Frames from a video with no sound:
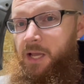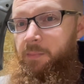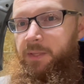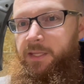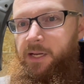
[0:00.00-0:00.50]

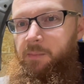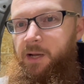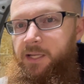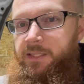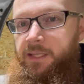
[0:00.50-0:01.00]
up in the
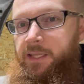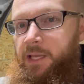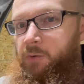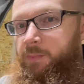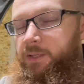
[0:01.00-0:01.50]
airbox. I think
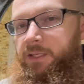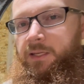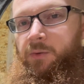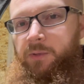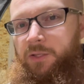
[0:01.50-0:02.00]
that would be
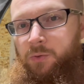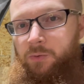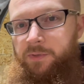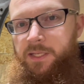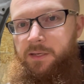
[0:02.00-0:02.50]
a really cool
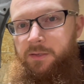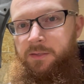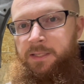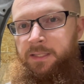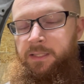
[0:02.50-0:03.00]
video.
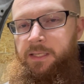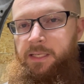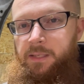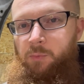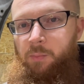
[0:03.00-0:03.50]

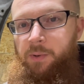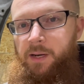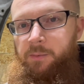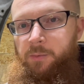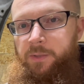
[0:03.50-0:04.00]
We'll
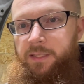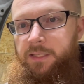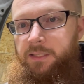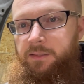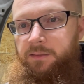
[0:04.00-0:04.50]

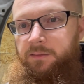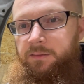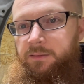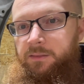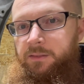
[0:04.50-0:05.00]
probably
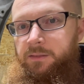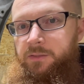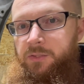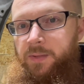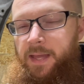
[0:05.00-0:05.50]

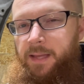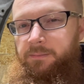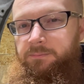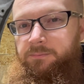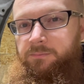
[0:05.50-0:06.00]
do
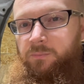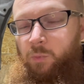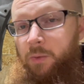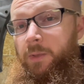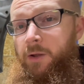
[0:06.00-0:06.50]
that
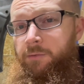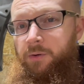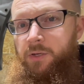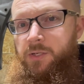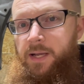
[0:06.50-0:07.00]
when we go
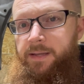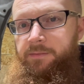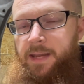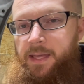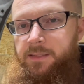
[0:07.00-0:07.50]
for a drive
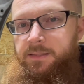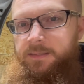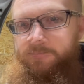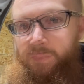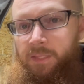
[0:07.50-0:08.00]
next.
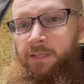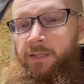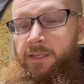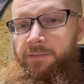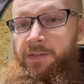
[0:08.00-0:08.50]

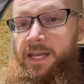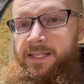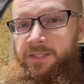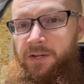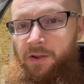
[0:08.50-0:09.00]
If you
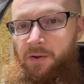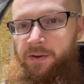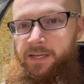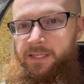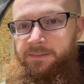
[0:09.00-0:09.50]
guys aren't
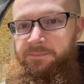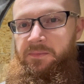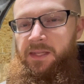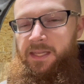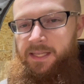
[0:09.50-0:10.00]
already,
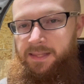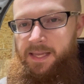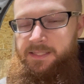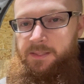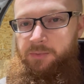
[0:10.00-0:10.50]
hit
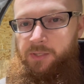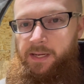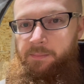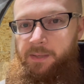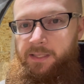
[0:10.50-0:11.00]
that
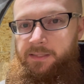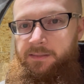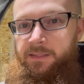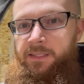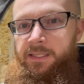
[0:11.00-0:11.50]
subscribe button,
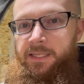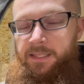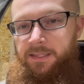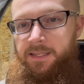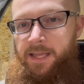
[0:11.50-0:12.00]

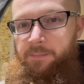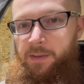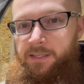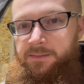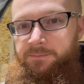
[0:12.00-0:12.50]
hit the like
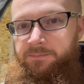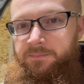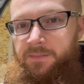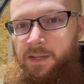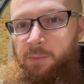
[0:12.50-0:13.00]
button,
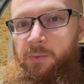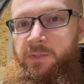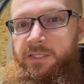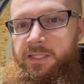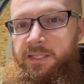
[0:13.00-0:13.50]
and we will
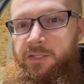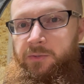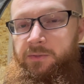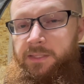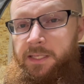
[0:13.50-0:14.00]
see
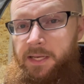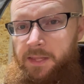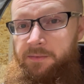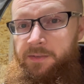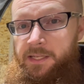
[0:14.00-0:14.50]
you in
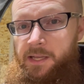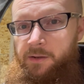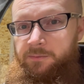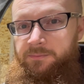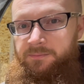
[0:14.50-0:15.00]
another
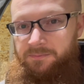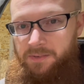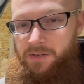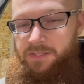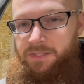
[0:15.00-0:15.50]
video
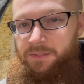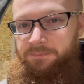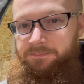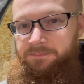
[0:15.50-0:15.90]
very soon.